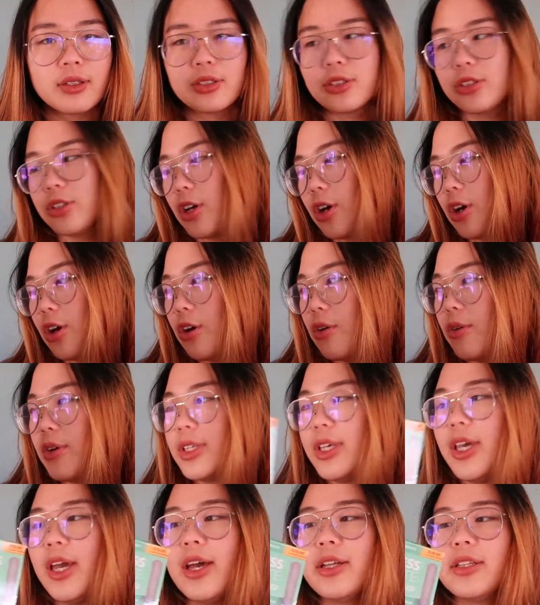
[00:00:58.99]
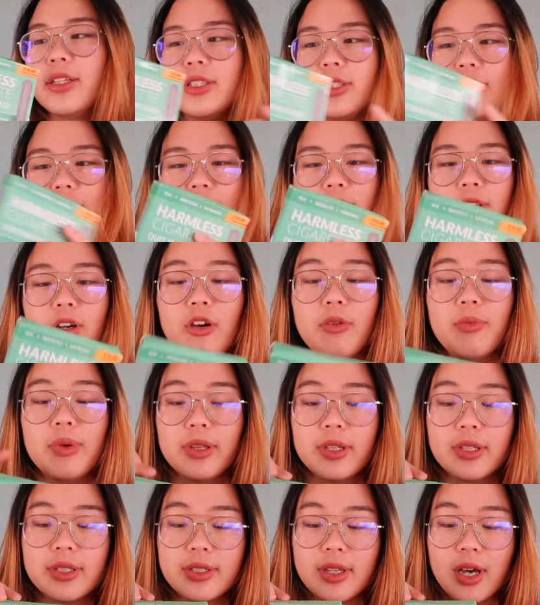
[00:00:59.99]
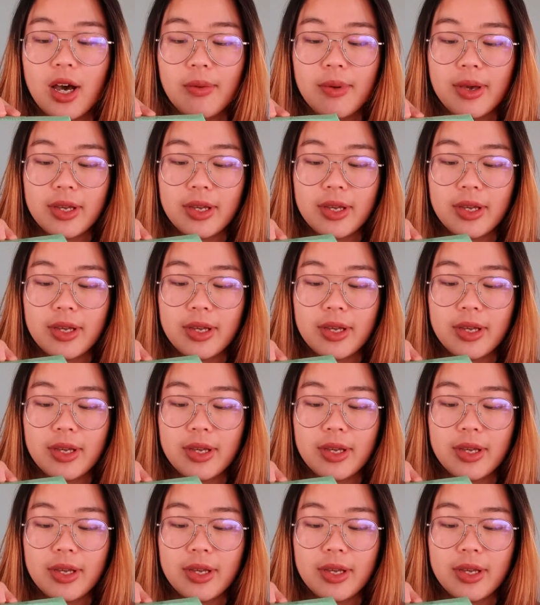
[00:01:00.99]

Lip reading: So yeah, let's just open this up